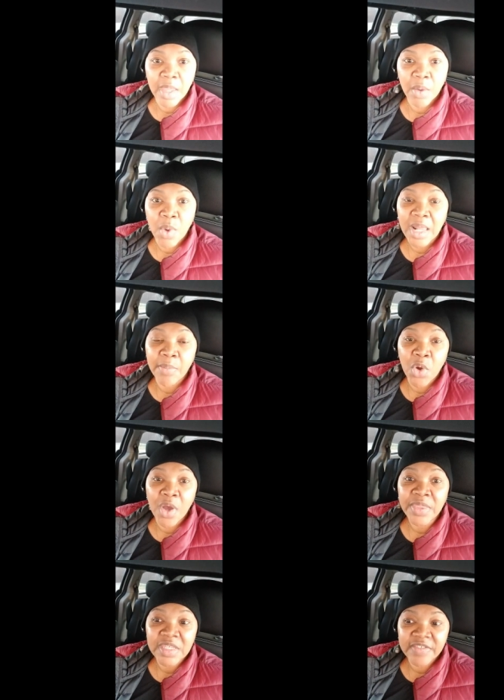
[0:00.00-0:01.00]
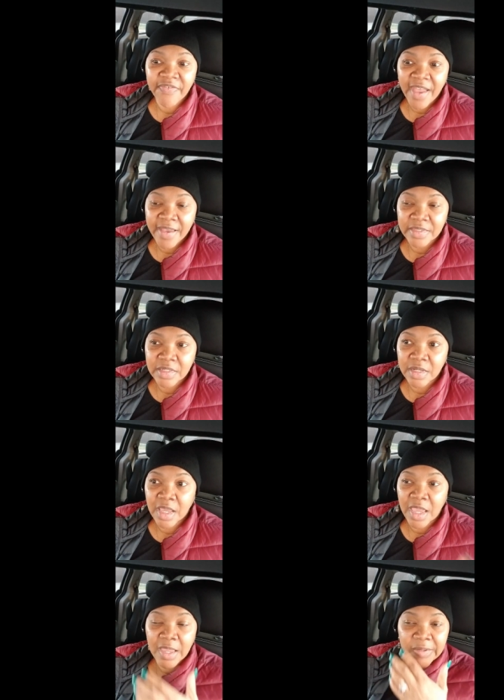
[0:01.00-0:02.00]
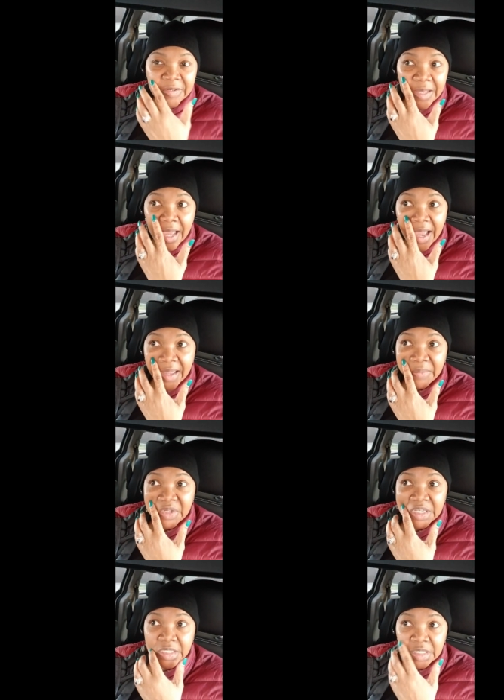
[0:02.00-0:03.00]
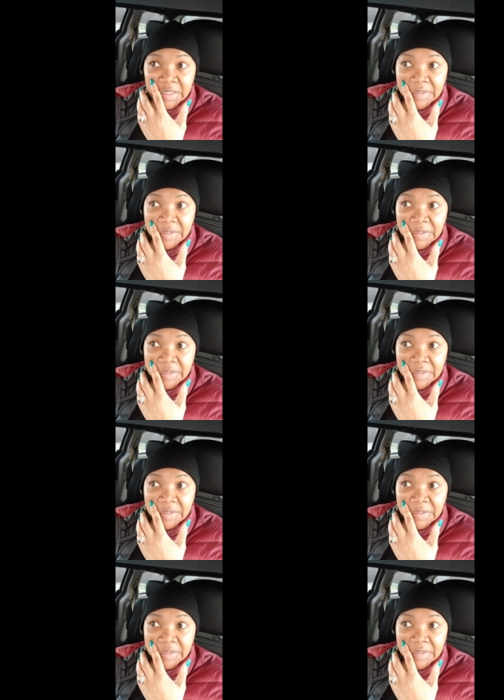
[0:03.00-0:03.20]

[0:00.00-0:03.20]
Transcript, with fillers: while I'm on this fast. And I'm just,